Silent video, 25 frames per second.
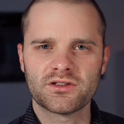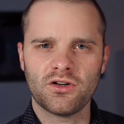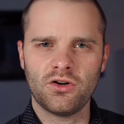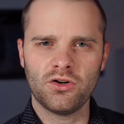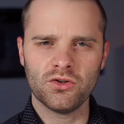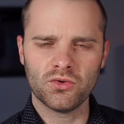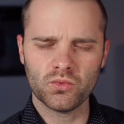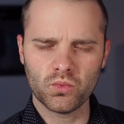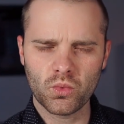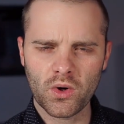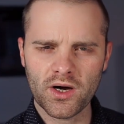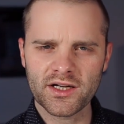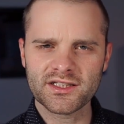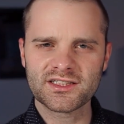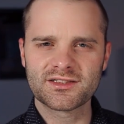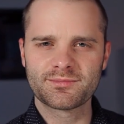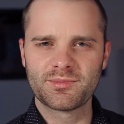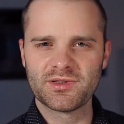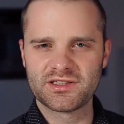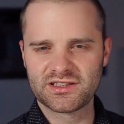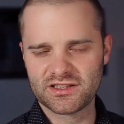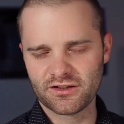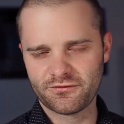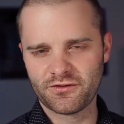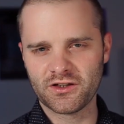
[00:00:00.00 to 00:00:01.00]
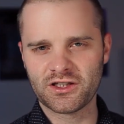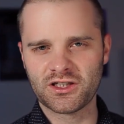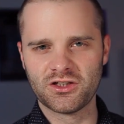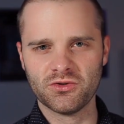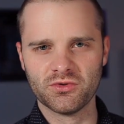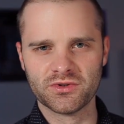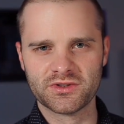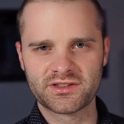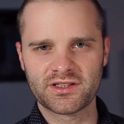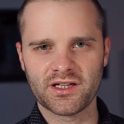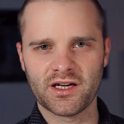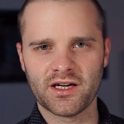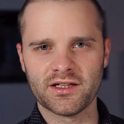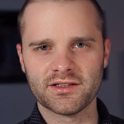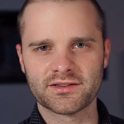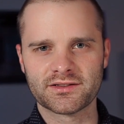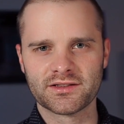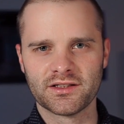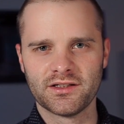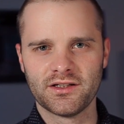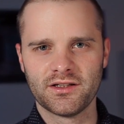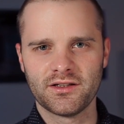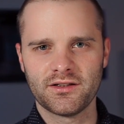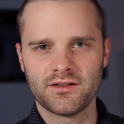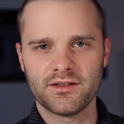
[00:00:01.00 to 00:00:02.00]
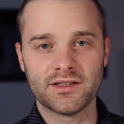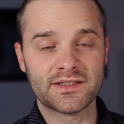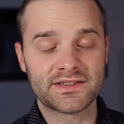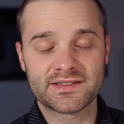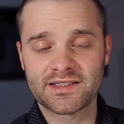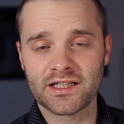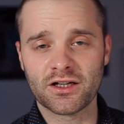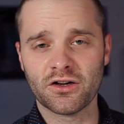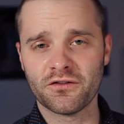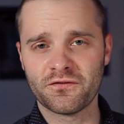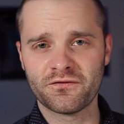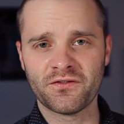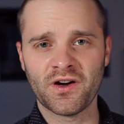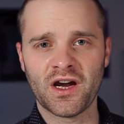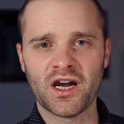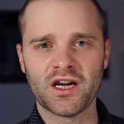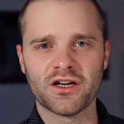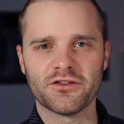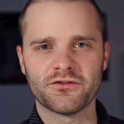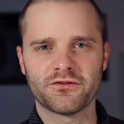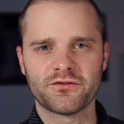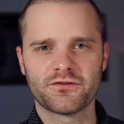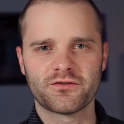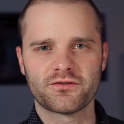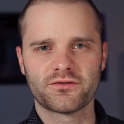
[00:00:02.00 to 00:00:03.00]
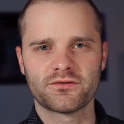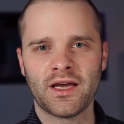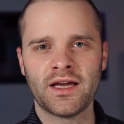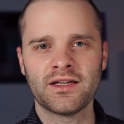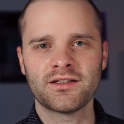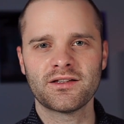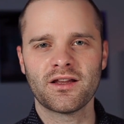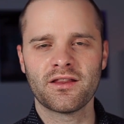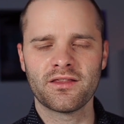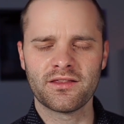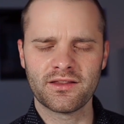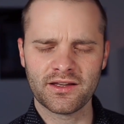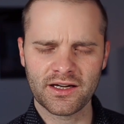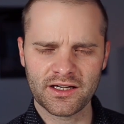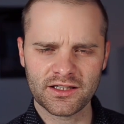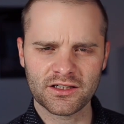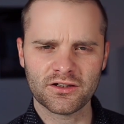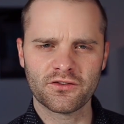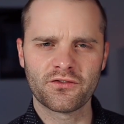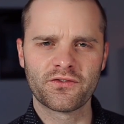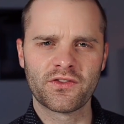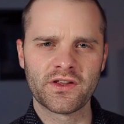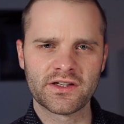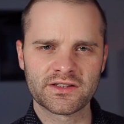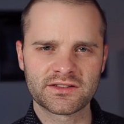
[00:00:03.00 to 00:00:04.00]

on one specific use case instead of 5. At the end of this